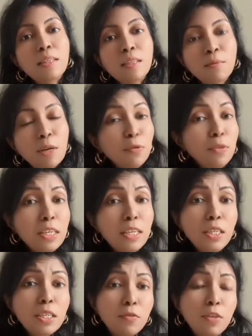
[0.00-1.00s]
But
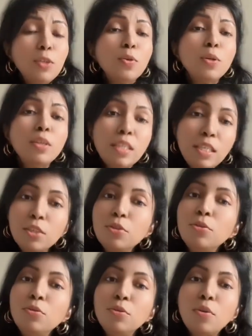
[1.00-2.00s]
we don't need
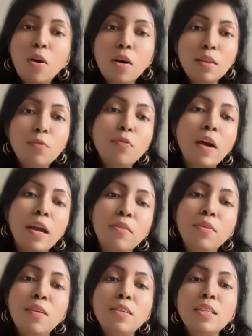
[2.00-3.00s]
to do all the 5
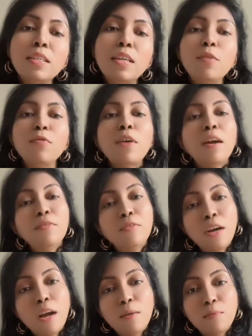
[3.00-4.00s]
novels and 5
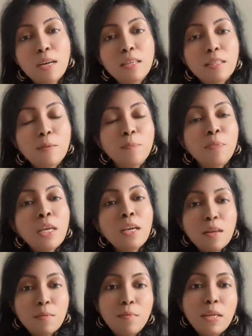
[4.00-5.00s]
dramas,
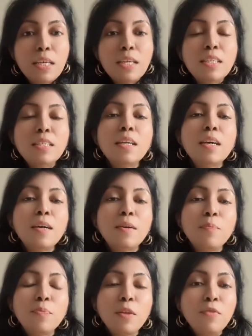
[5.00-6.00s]
because
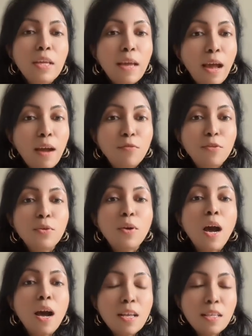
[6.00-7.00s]
we have
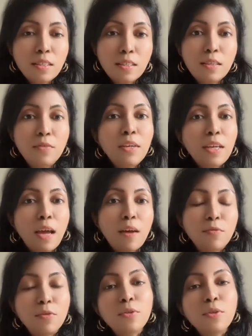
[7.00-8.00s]

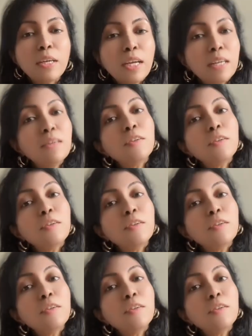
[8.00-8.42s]
to get